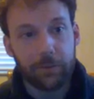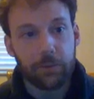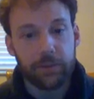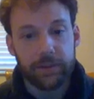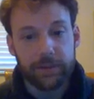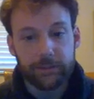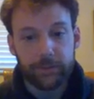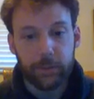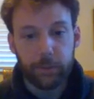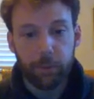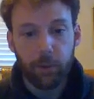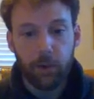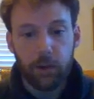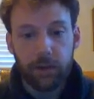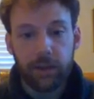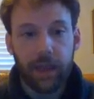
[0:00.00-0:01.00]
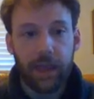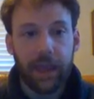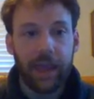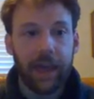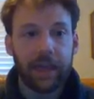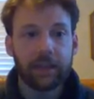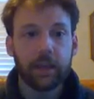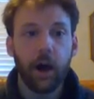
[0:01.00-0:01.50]
I release the book,
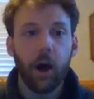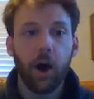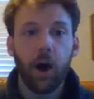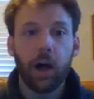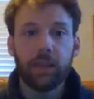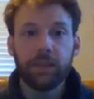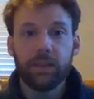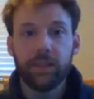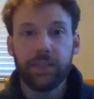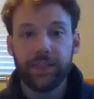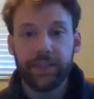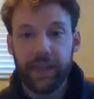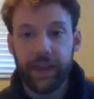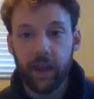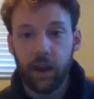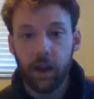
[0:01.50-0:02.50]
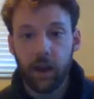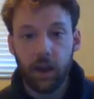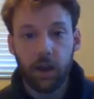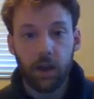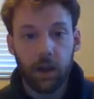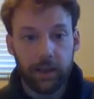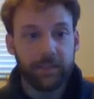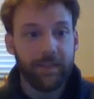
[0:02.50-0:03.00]
and on there,
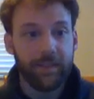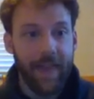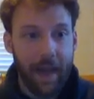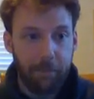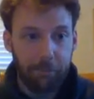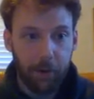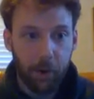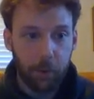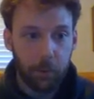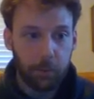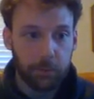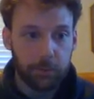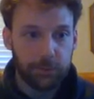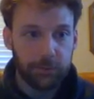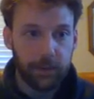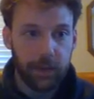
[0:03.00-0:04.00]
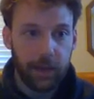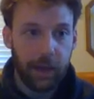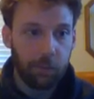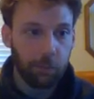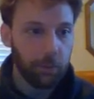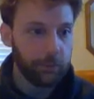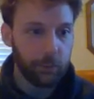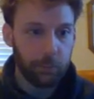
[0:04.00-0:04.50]
in that post,
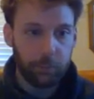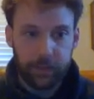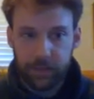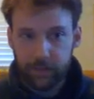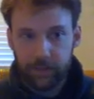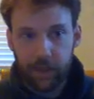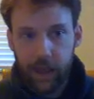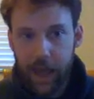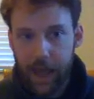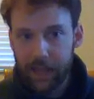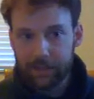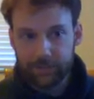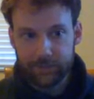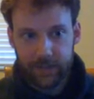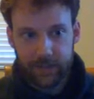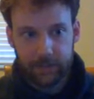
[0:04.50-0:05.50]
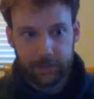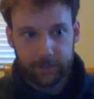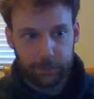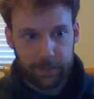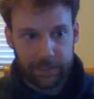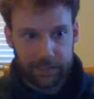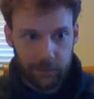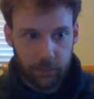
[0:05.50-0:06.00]
which will be in the high
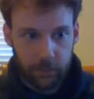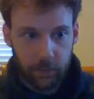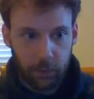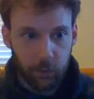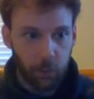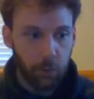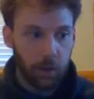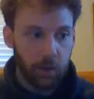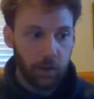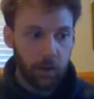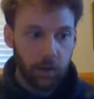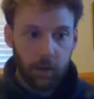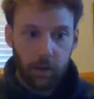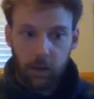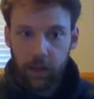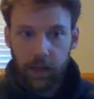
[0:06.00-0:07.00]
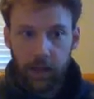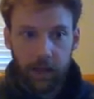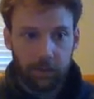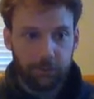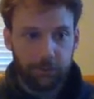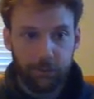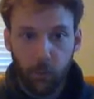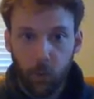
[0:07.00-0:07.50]
stakes PLO
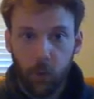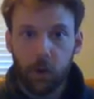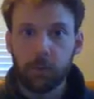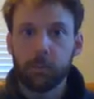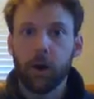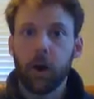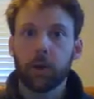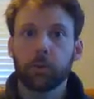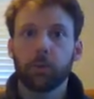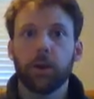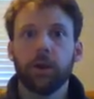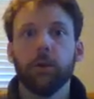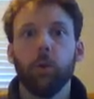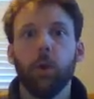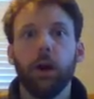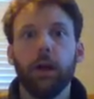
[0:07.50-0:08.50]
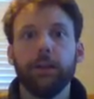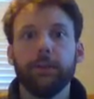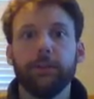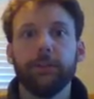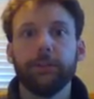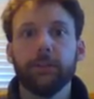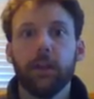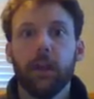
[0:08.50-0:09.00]
forum on Run It
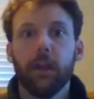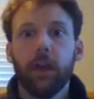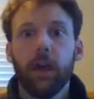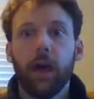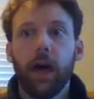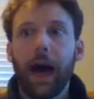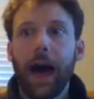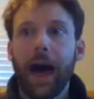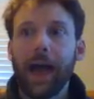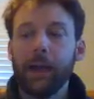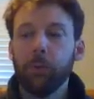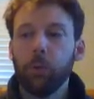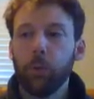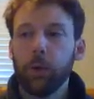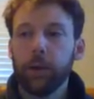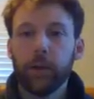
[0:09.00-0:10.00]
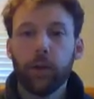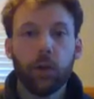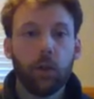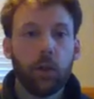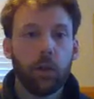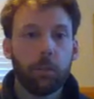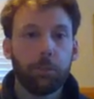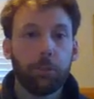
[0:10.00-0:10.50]
Once, I
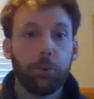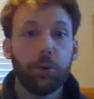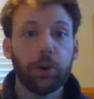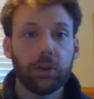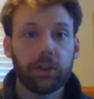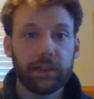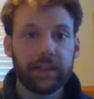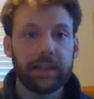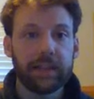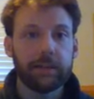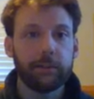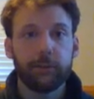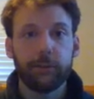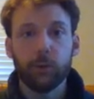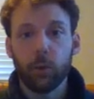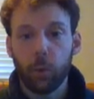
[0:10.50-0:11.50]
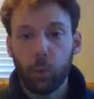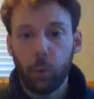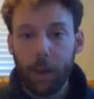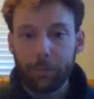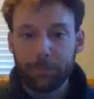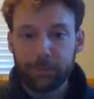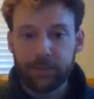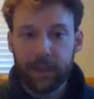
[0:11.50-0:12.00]
will put a link to a
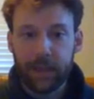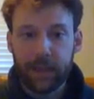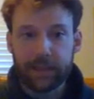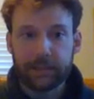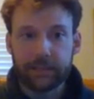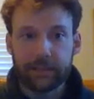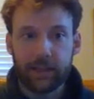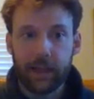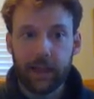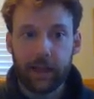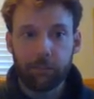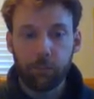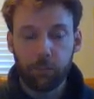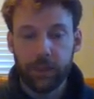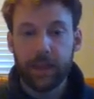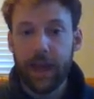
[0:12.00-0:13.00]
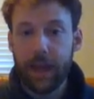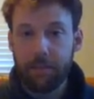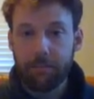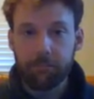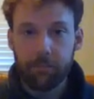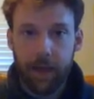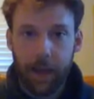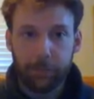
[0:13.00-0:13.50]
website that
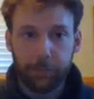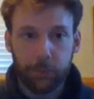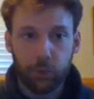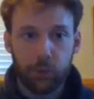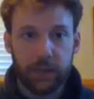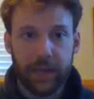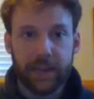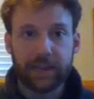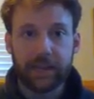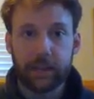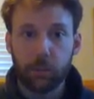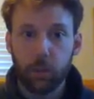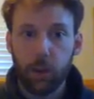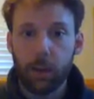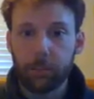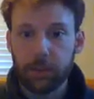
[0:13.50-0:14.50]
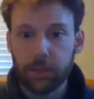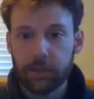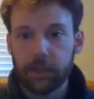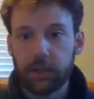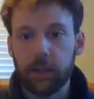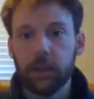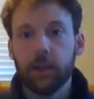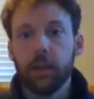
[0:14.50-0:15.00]
I'm creating where I'm going
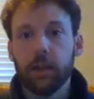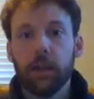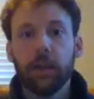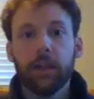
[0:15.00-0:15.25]
to